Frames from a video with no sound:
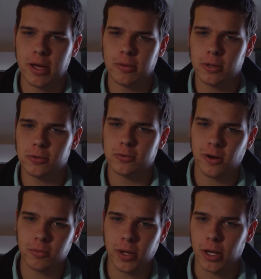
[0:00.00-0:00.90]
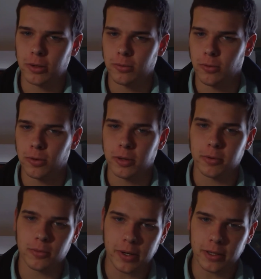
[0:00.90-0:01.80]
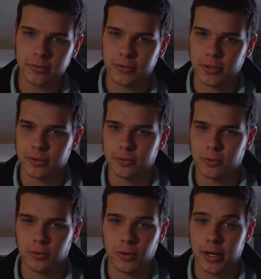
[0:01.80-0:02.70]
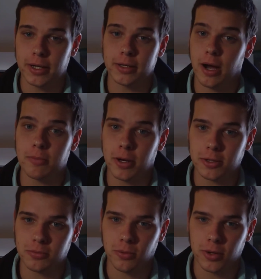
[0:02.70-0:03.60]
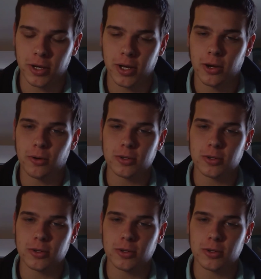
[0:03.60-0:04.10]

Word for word: but maybe strongman or Olympic weightlifting or a combat sport